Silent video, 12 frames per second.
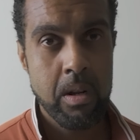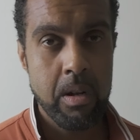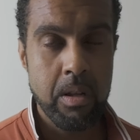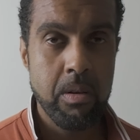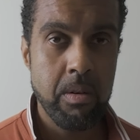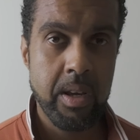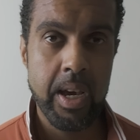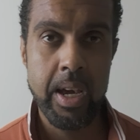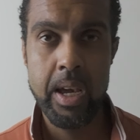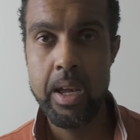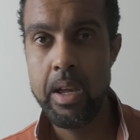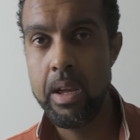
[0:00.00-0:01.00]
the
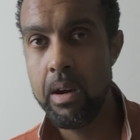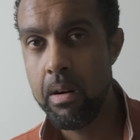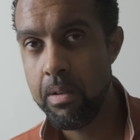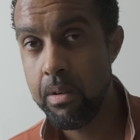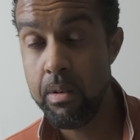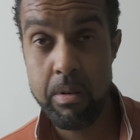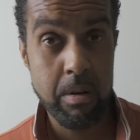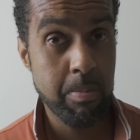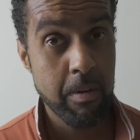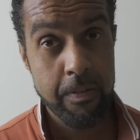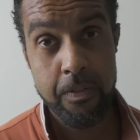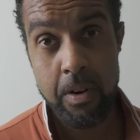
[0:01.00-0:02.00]
UK or
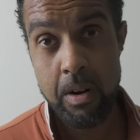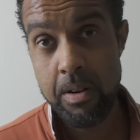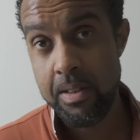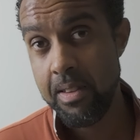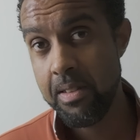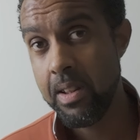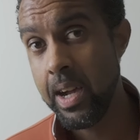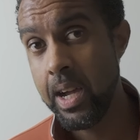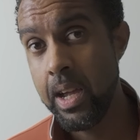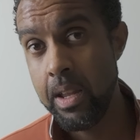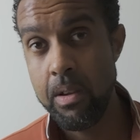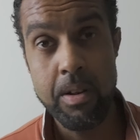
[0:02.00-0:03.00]
Europe or France is dying,